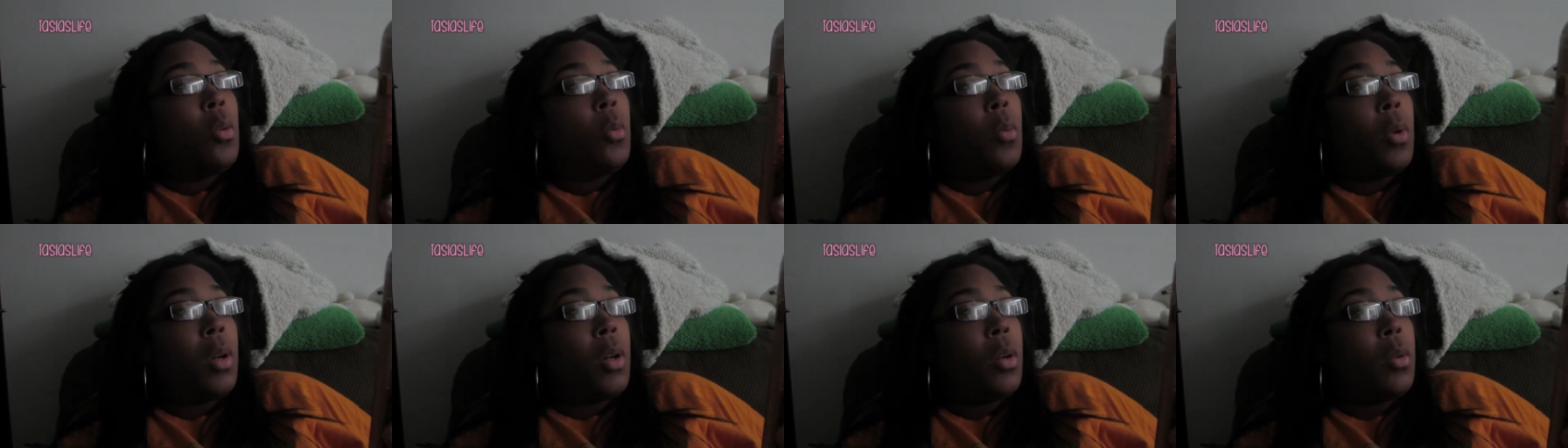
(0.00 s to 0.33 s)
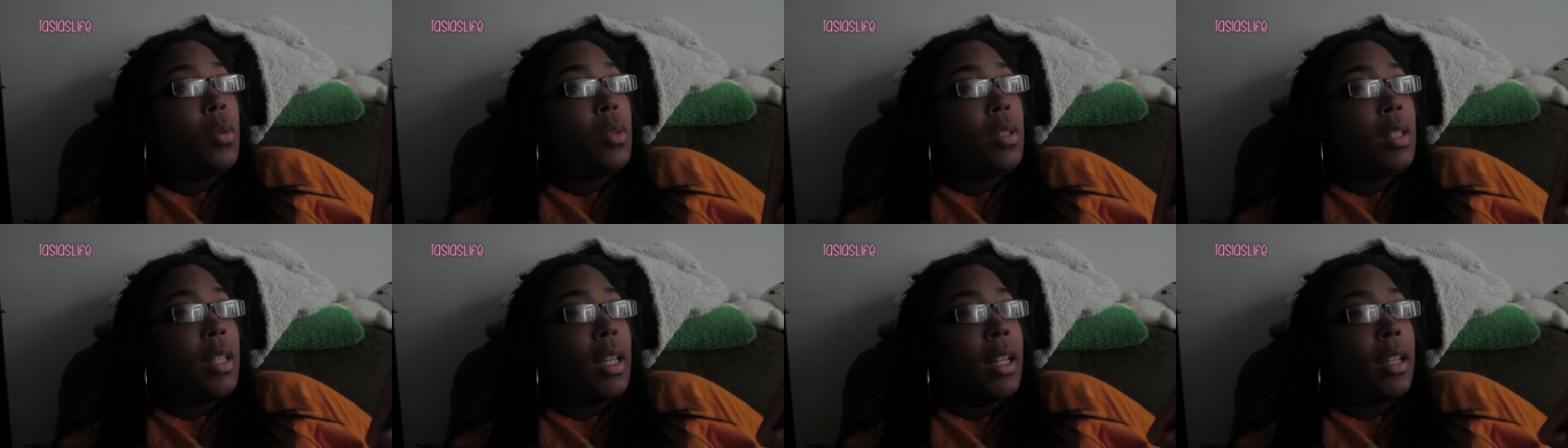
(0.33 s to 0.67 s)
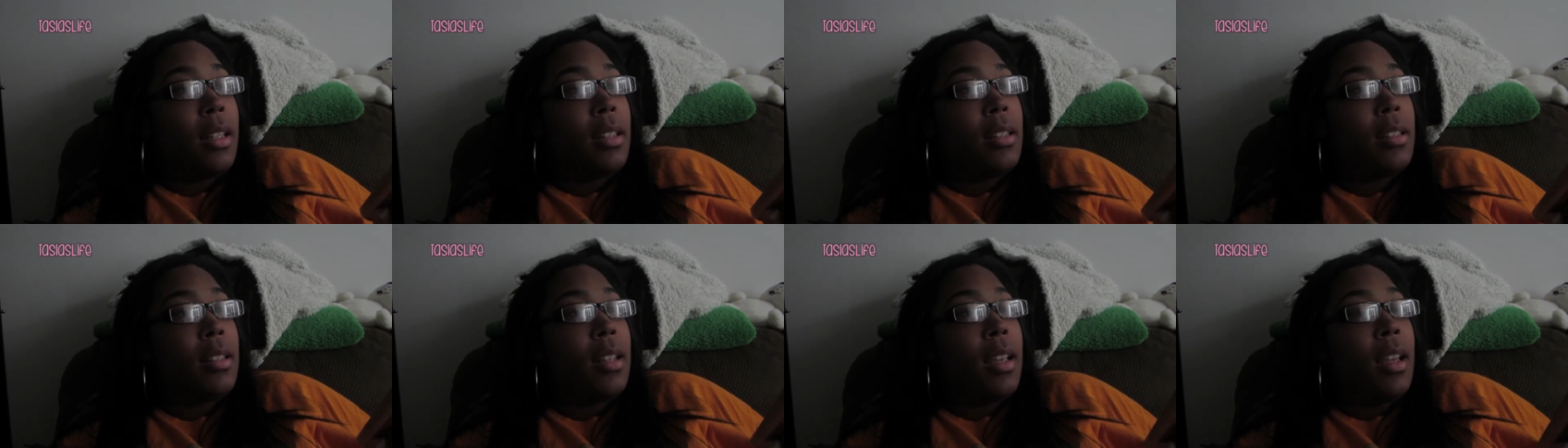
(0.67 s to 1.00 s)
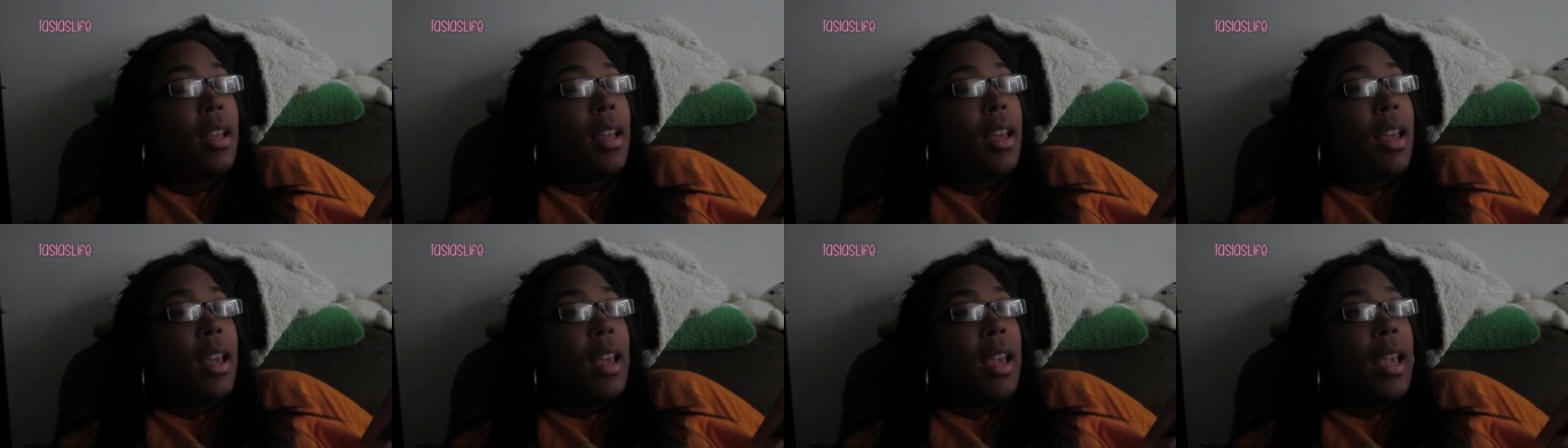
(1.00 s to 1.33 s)
1:06
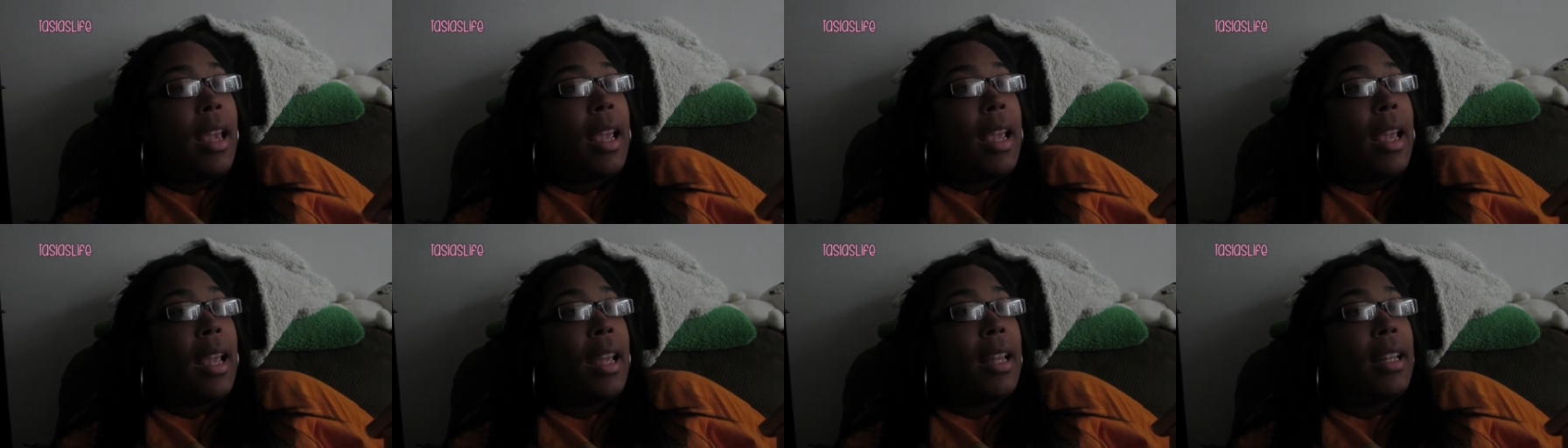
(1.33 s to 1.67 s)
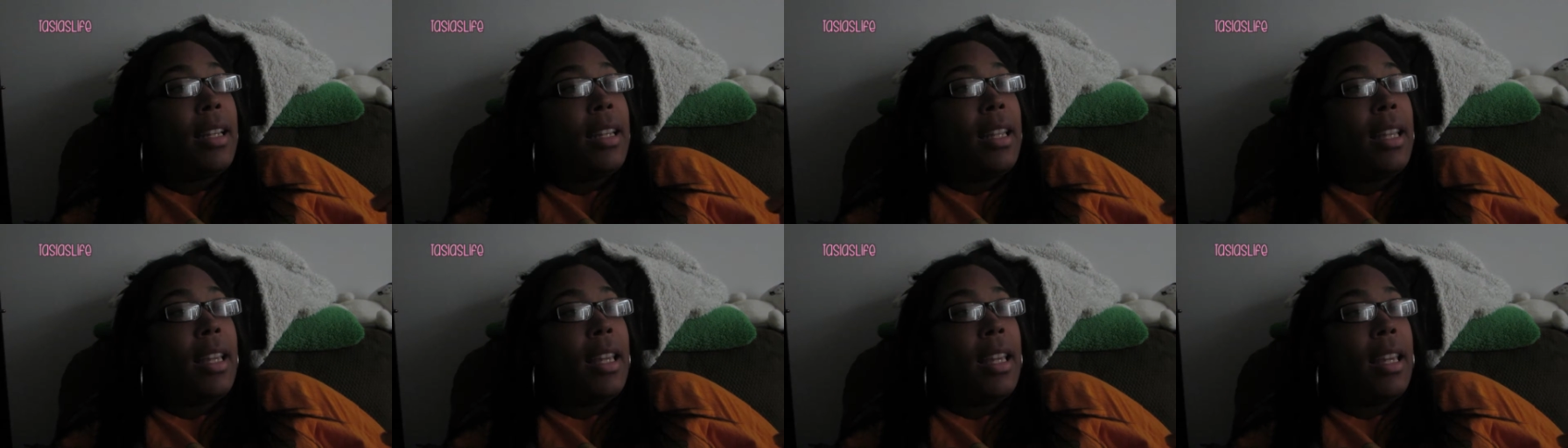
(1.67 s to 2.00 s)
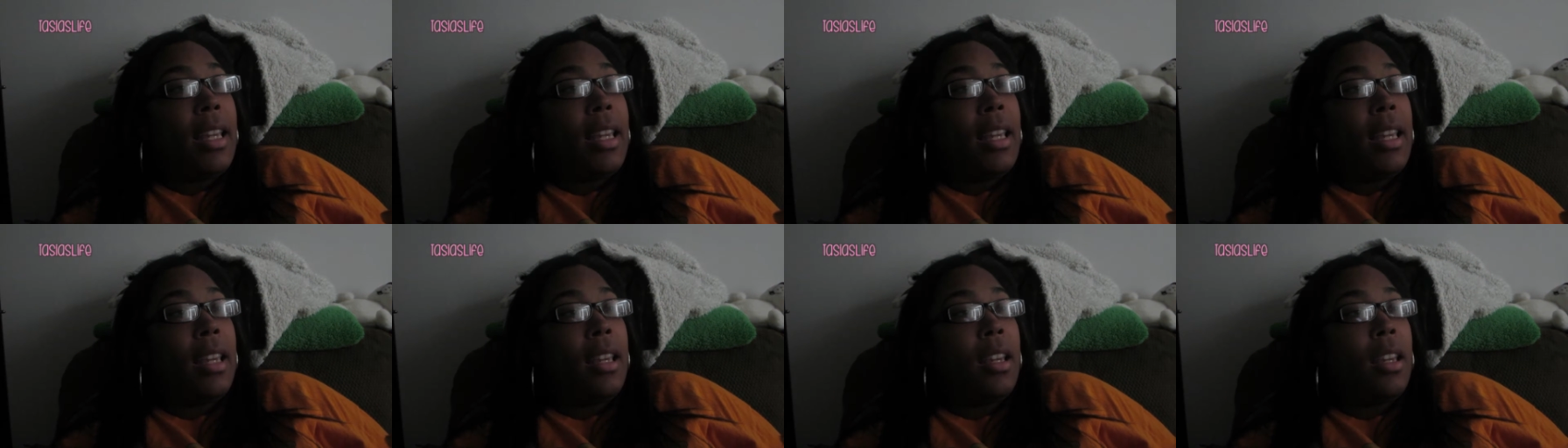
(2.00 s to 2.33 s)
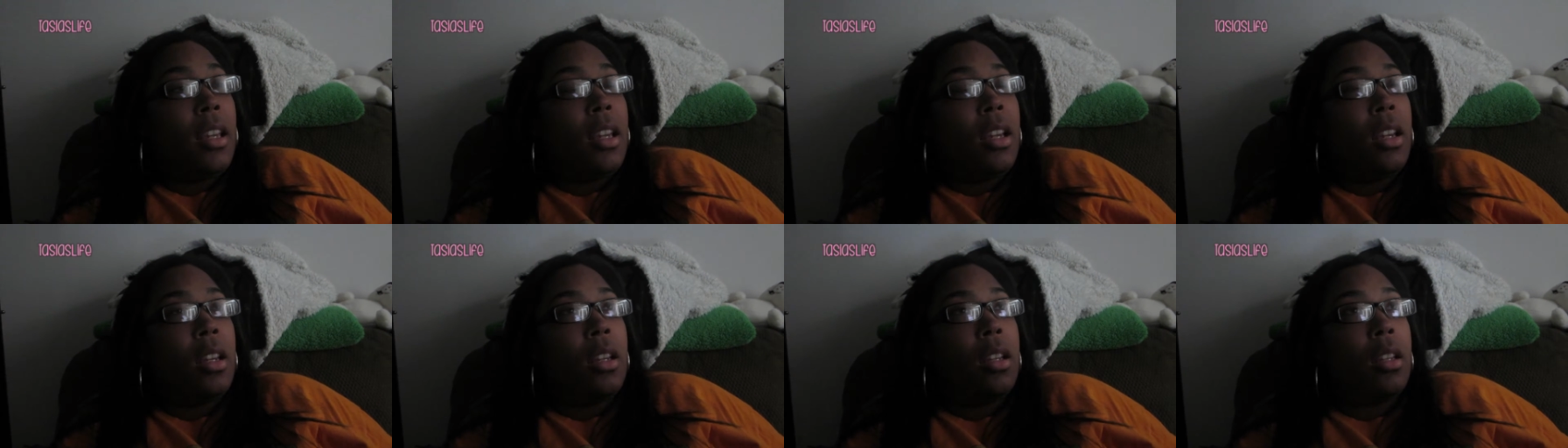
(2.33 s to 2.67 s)
and
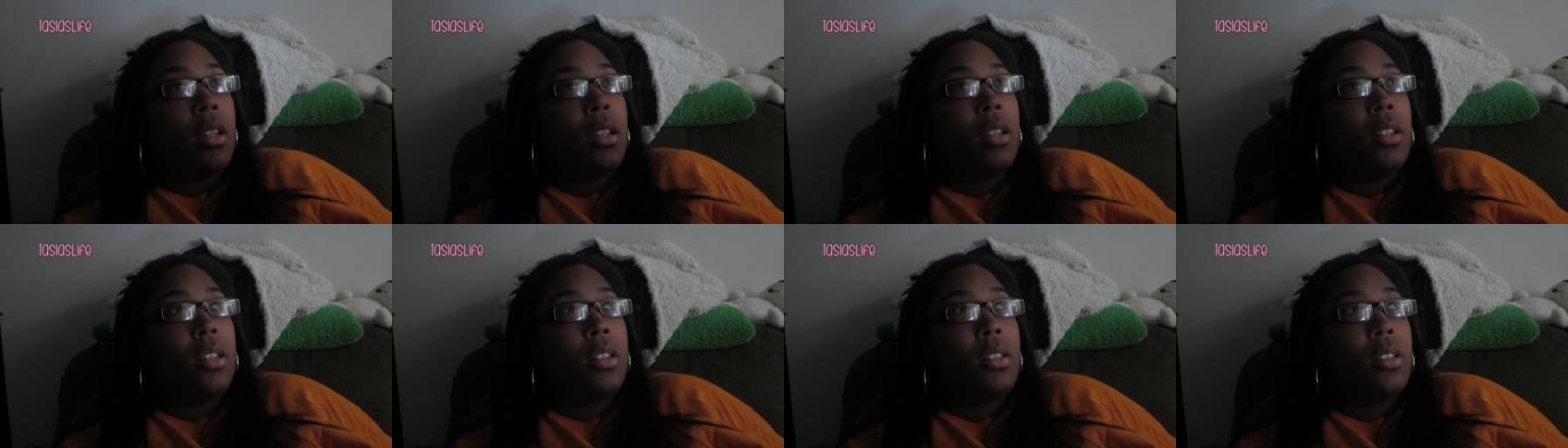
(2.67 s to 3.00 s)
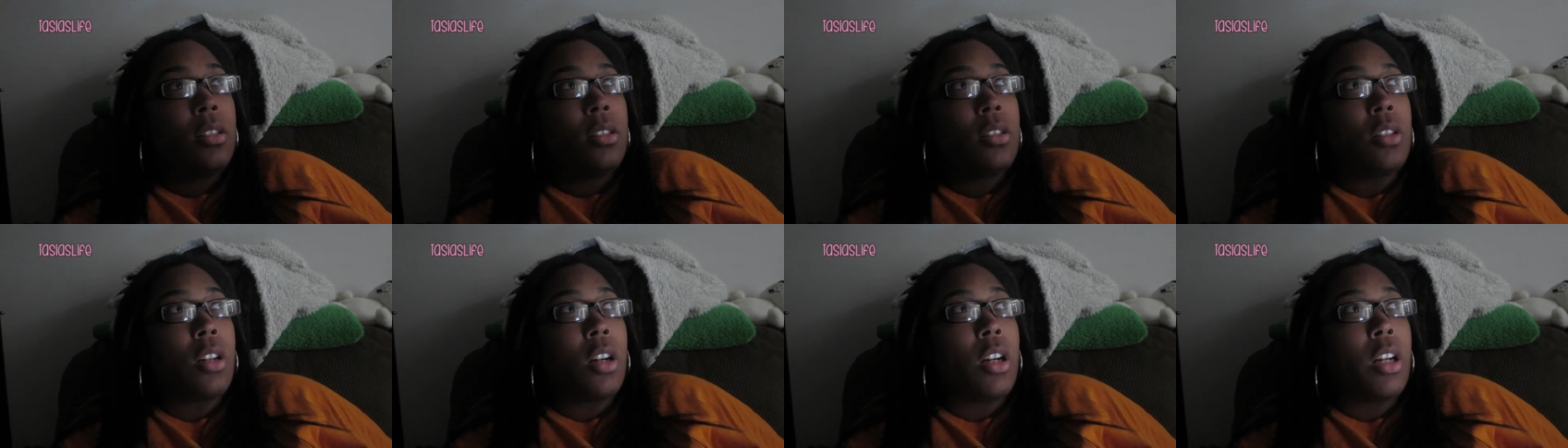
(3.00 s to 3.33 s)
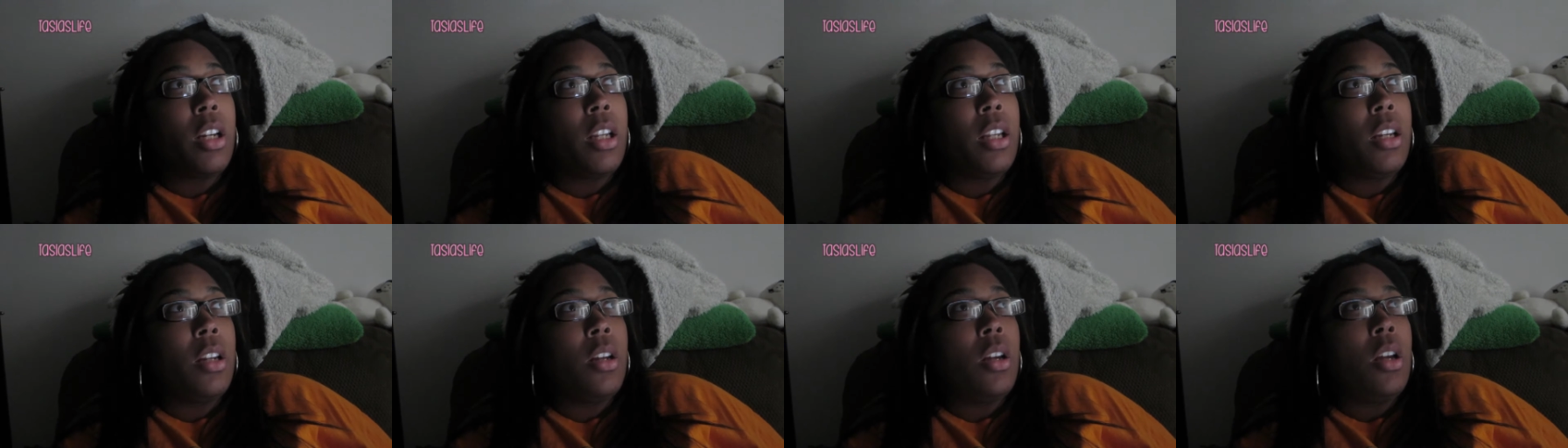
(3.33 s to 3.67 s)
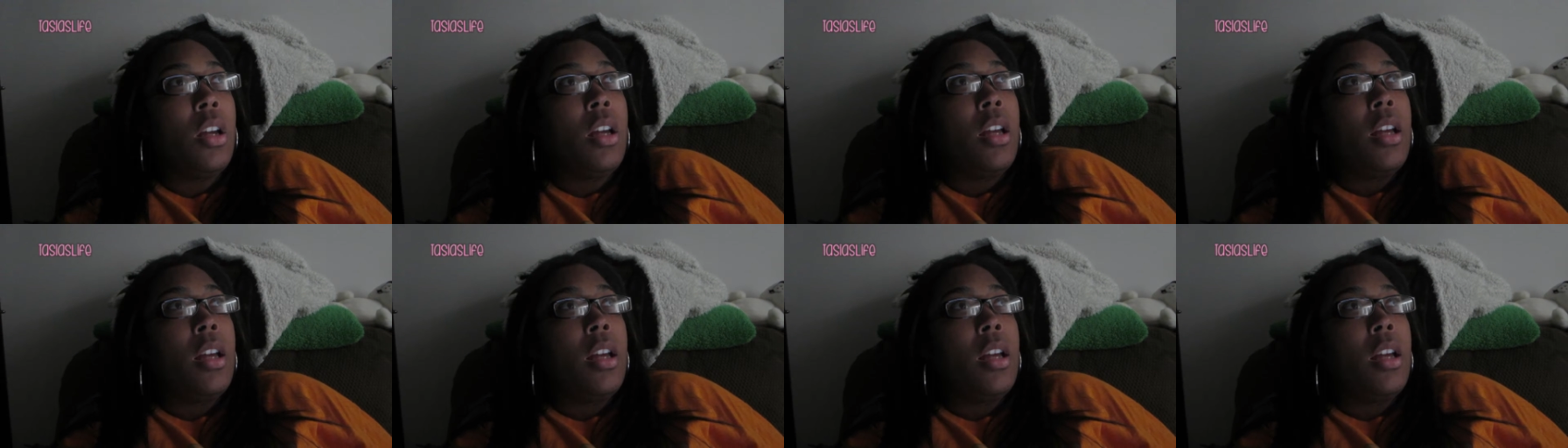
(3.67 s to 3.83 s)
I started